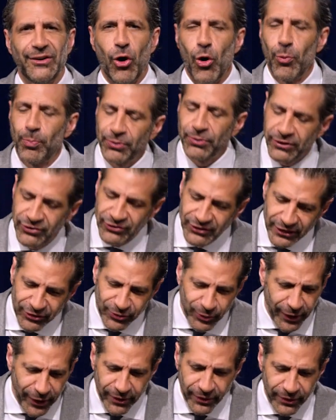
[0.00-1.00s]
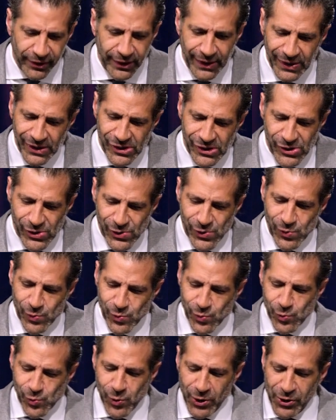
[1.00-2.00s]
hopelessness,
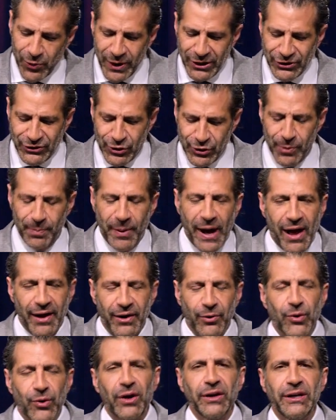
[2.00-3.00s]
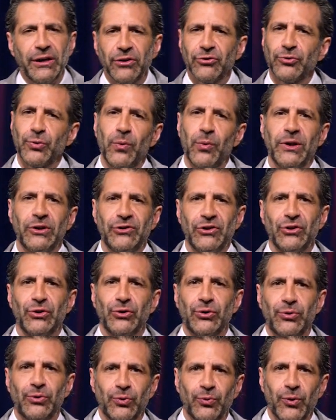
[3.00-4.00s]
what do we do about it? Well, here's what we
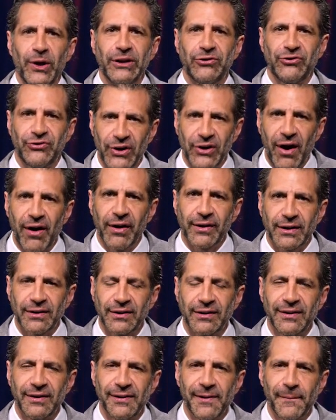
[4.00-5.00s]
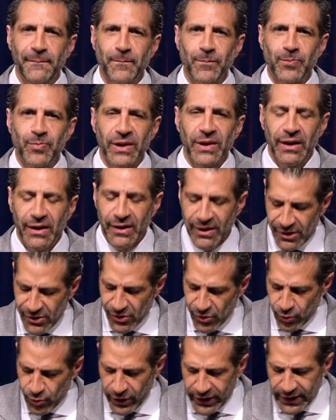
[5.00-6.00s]
do when it's dark.
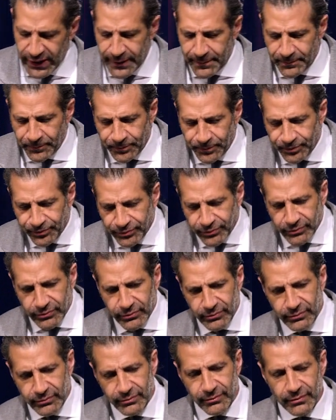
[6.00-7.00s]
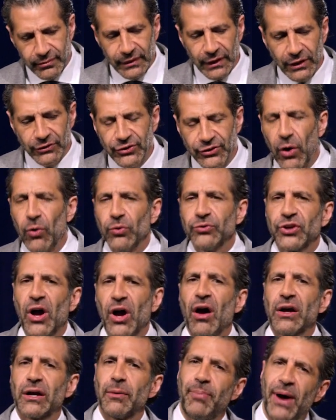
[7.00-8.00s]
We don't
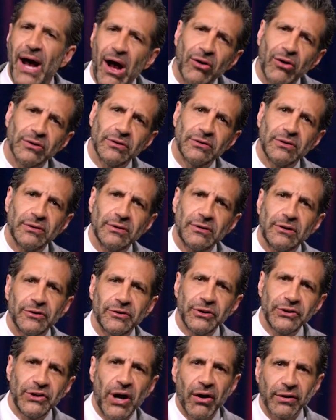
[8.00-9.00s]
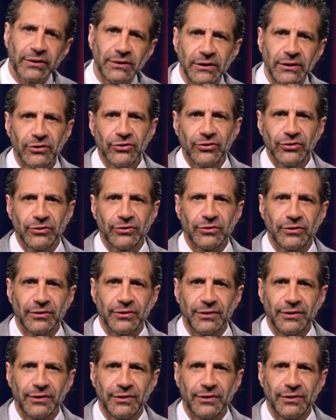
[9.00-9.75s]
talk about the darkness.